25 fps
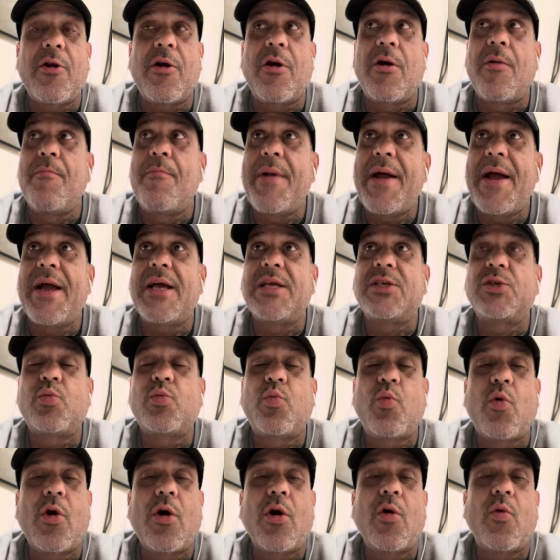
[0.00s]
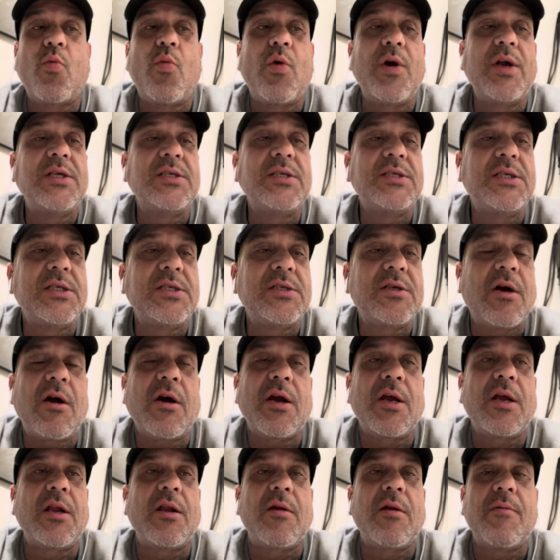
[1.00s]
A man's word, what is he
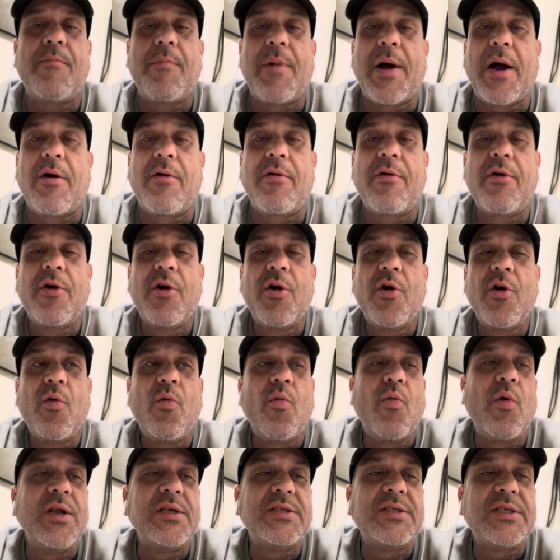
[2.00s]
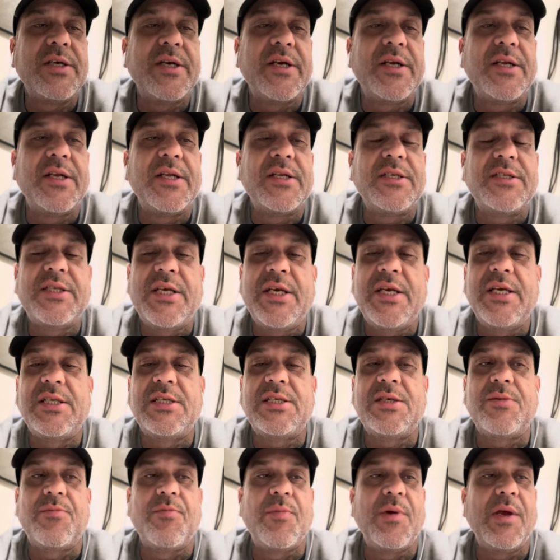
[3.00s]
talking about? What is it going to
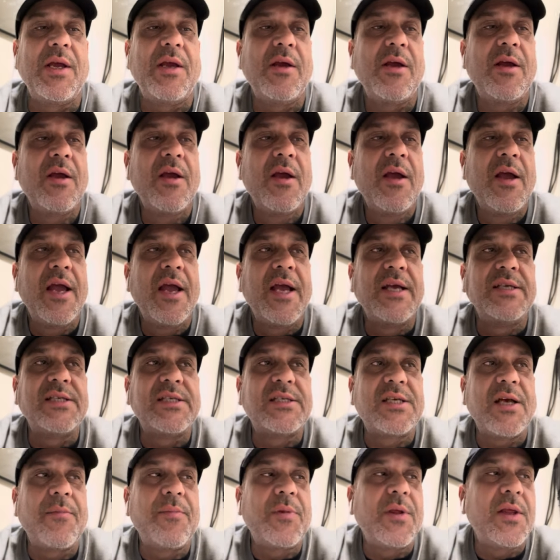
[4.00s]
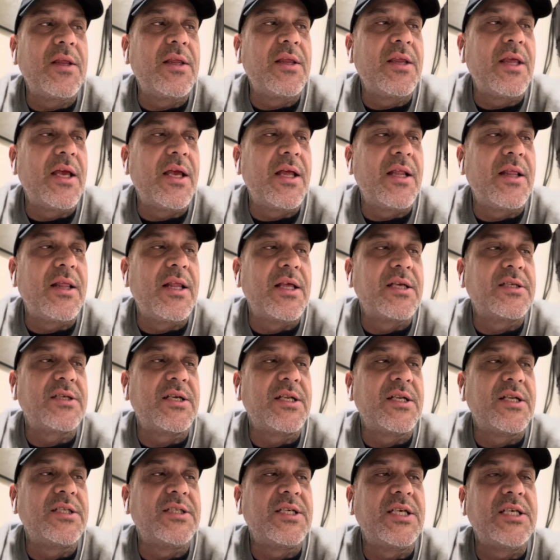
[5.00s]
teach me? Is it something that's
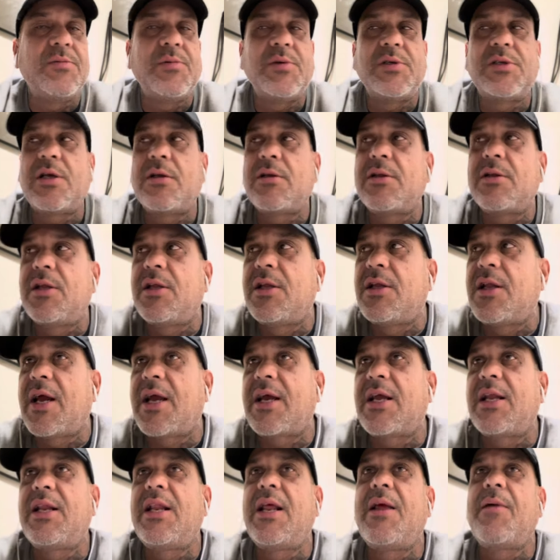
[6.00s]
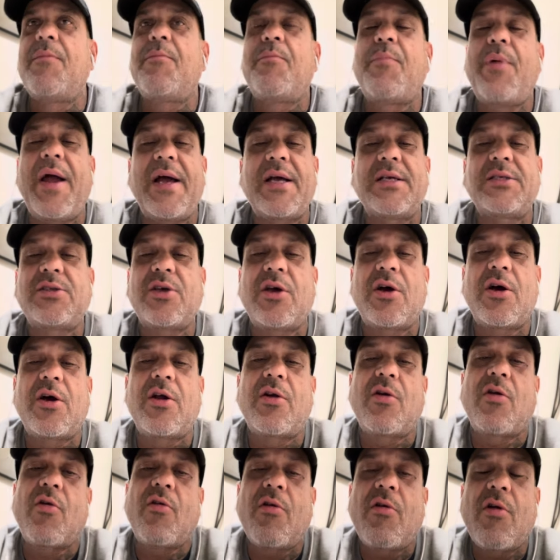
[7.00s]
going to teach me something that I could then pass
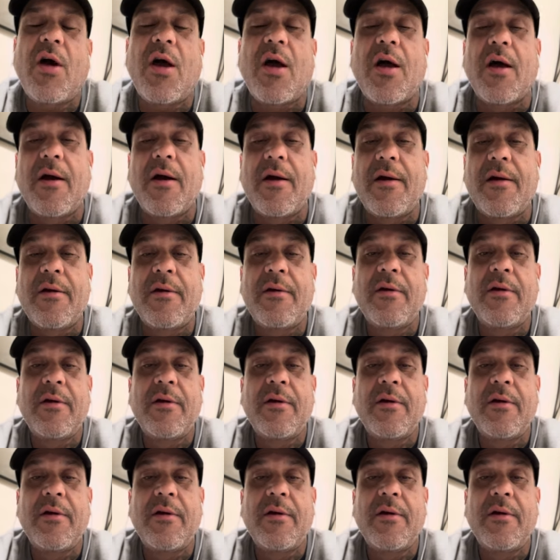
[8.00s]
on or not?